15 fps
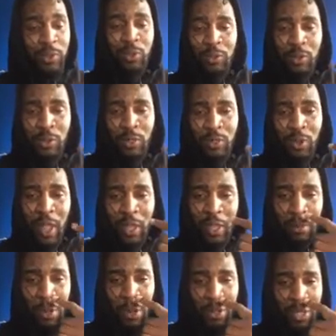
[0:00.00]
You know the Dragon
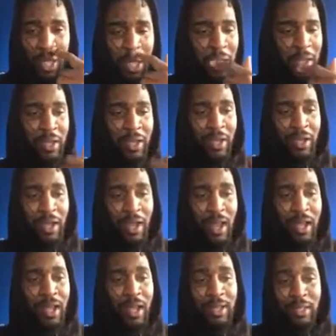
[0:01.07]
Ball thing?
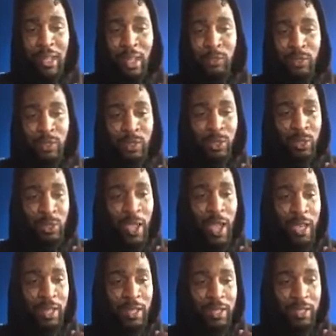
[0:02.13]
I got a date with the
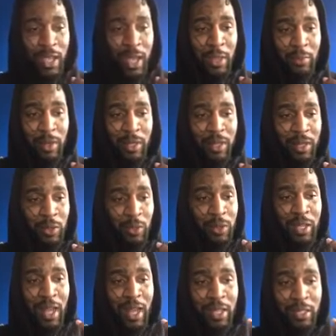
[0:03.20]
dragon tonight, my nigga. We
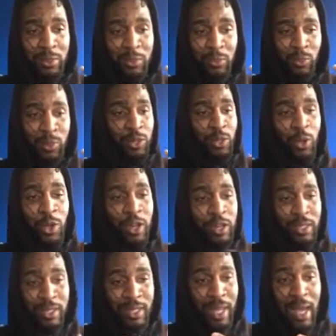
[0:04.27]
got some, you know,
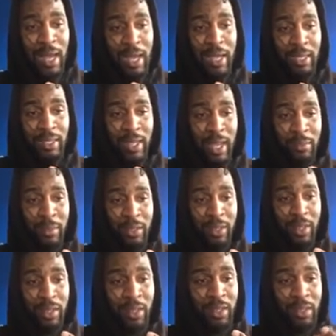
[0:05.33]
us God type of
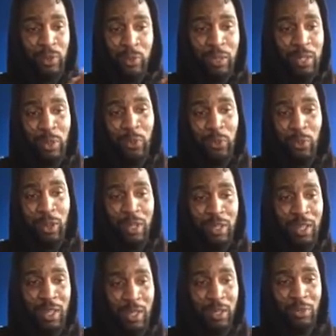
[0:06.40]
things. We don't really
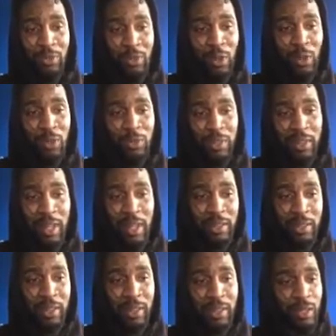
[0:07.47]
get involved in that
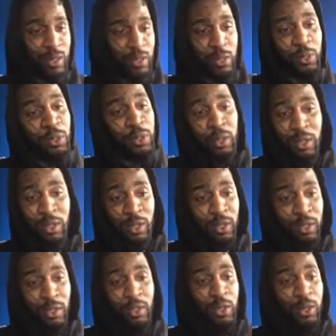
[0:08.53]
thing. So,
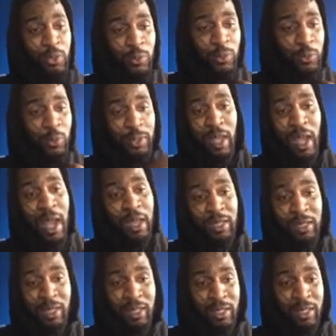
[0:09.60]
you know, when y'all
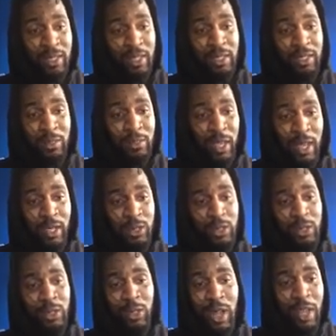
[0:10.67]
niggas get some
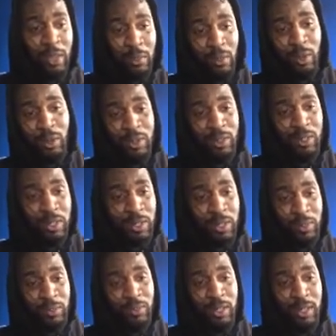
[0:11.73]
extra Dragon Balls or
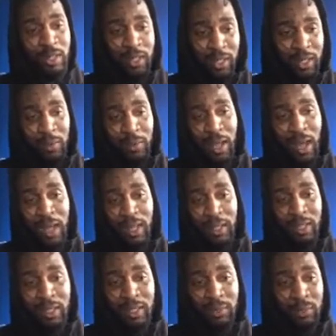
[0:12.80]
something, nigga, come holler
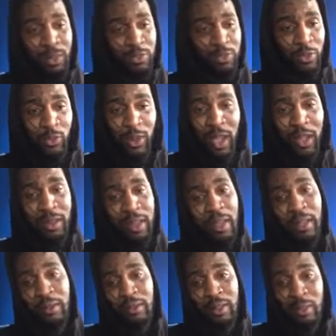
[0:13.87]
at us. But for right
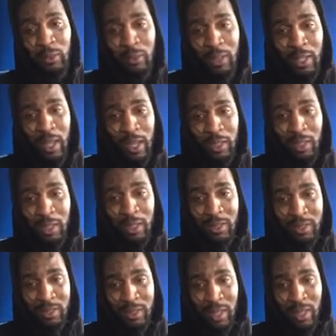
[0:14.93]
now, nigga, we got things
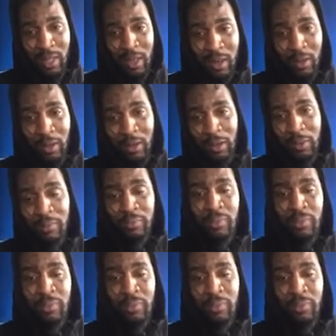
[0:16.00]
to take care of.